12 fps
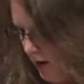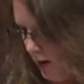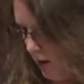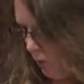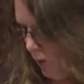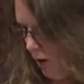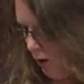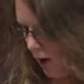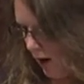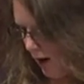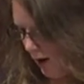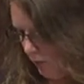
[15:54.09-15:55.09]
Well,
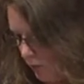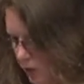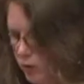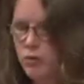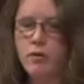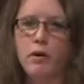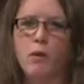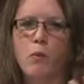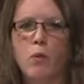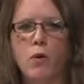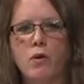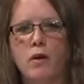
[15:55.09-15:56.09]
I was interested in
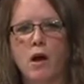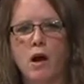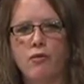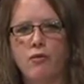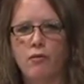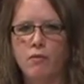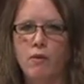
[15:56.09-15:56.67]
world enough,